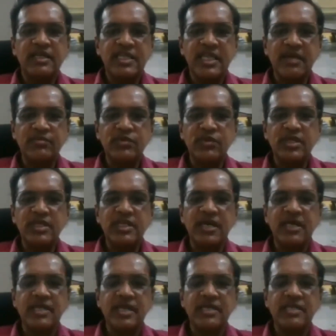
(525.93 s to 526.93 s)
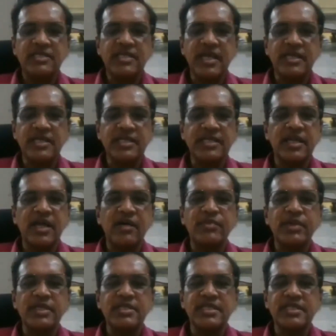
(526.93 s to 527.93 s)
came to India and started their
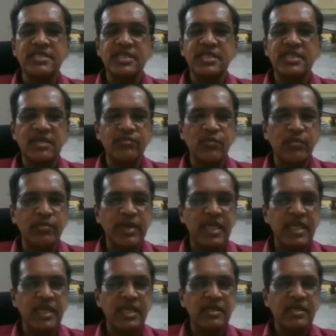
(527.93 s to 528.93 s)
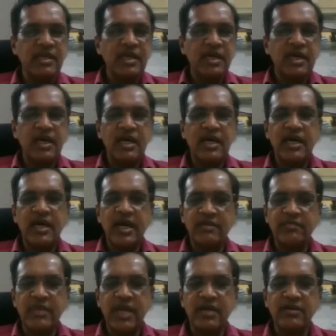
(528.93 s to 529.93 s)
operations in Mumbai
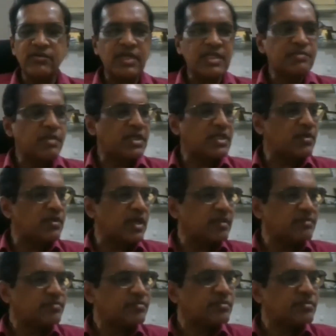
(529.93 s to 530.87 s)
and Bangalore respectively.